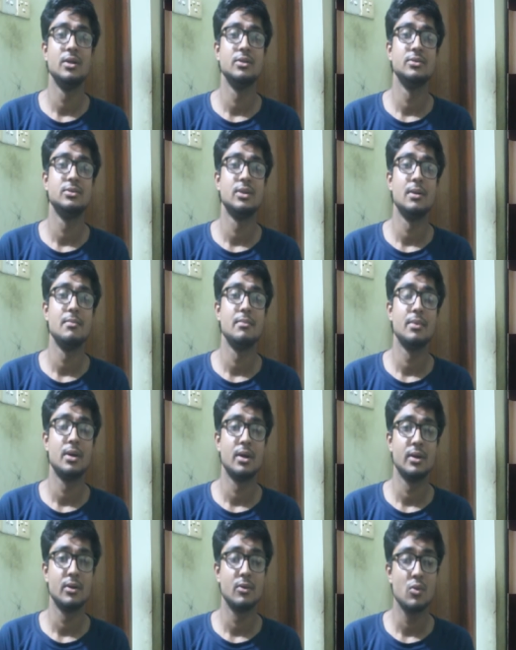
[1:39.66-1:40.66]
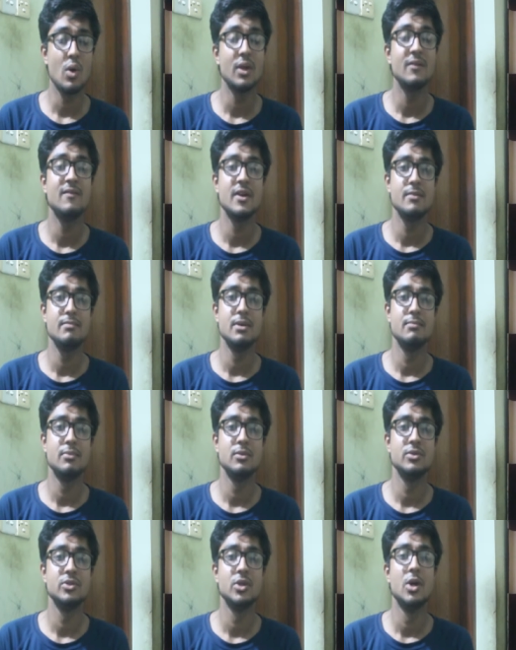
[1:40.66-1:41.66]
some qualified
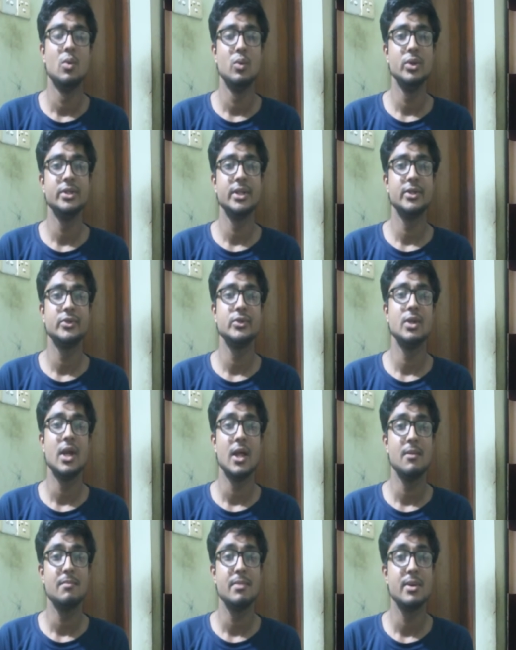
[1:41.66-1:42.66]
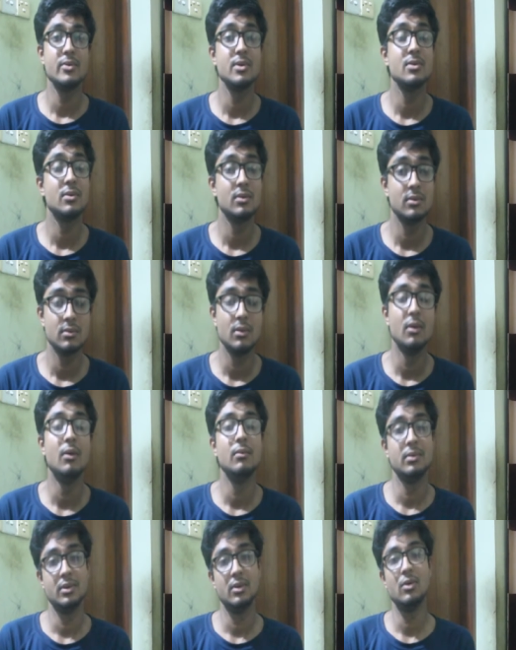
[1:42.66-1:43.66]
peoples, which actually help in
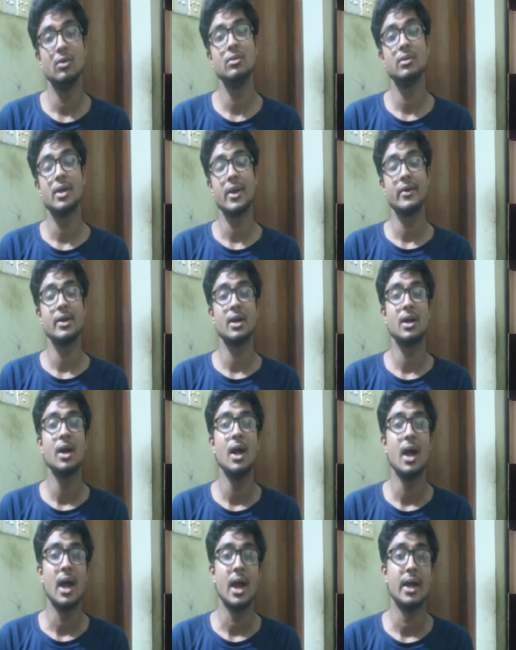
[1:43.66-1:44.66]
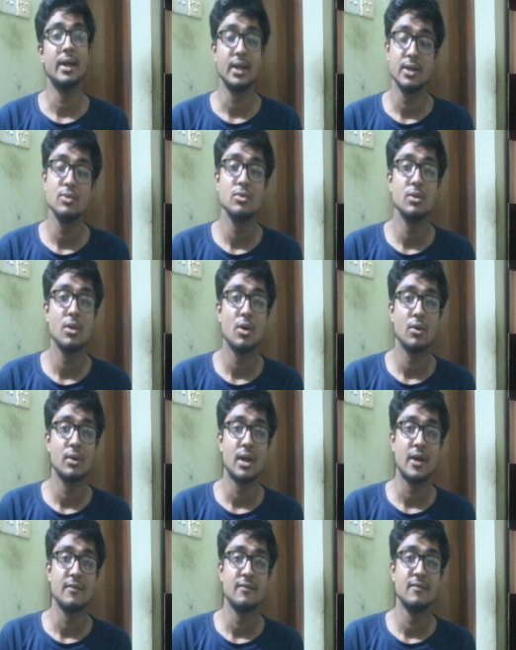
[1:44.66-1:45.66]
your whole career and in long
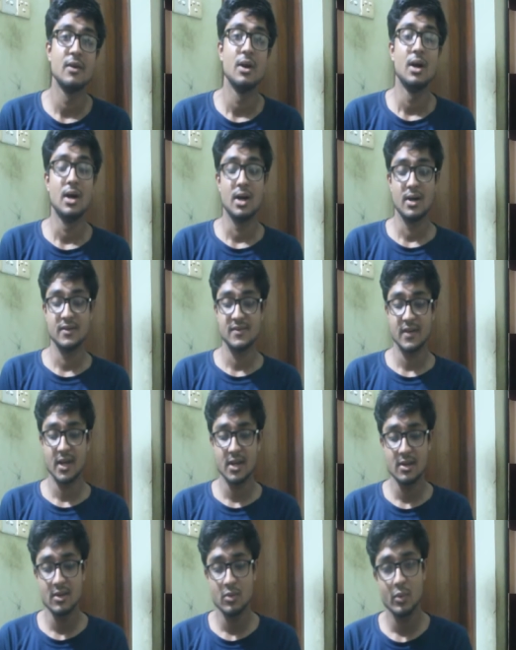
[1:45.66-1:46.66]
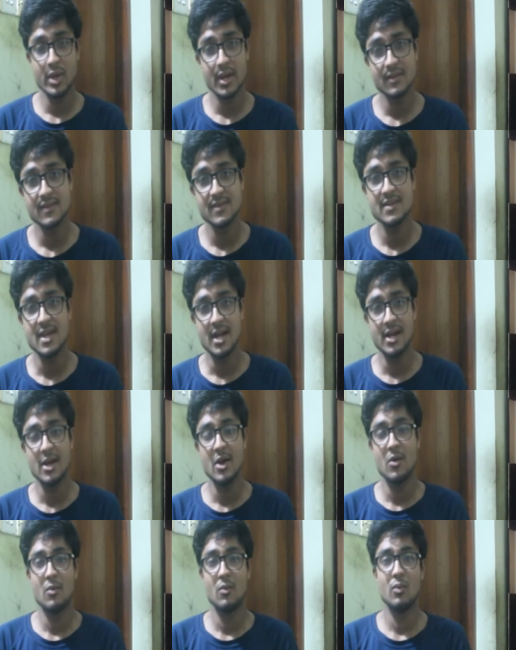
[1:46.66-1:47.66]
life. Second, we can see that
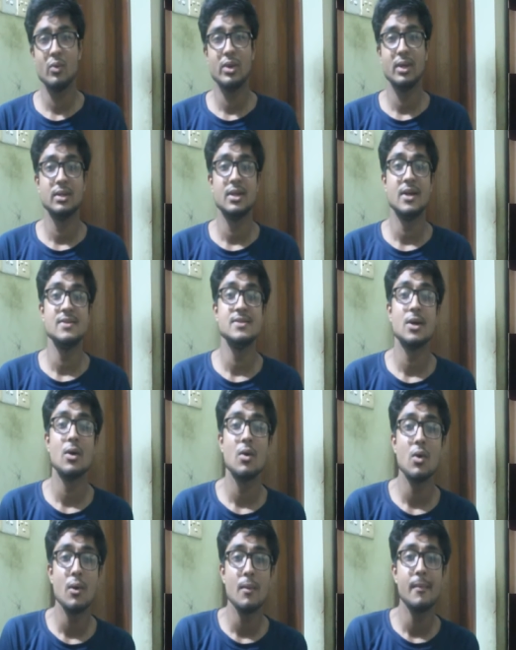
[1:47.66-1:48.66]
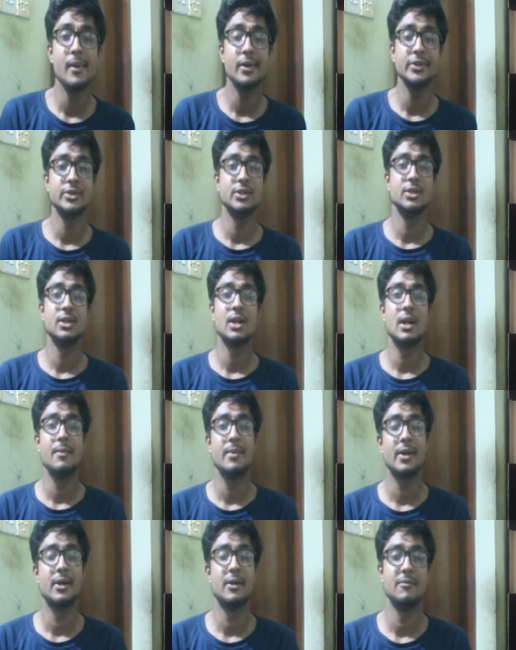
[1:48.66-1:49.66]
there is a cooperation in club
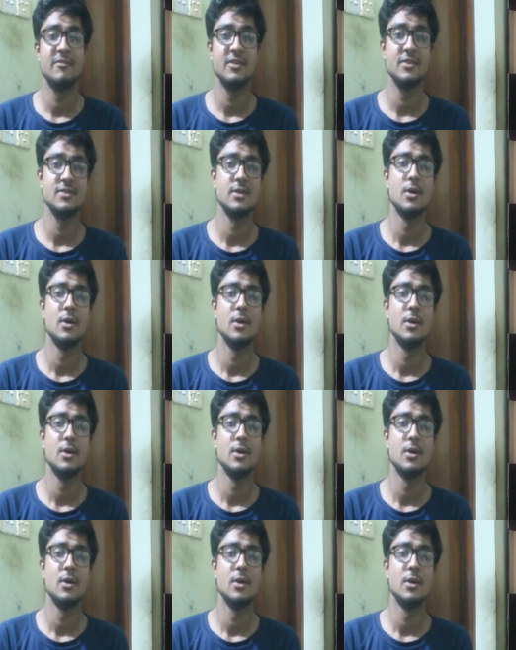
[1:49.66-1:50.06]
activities.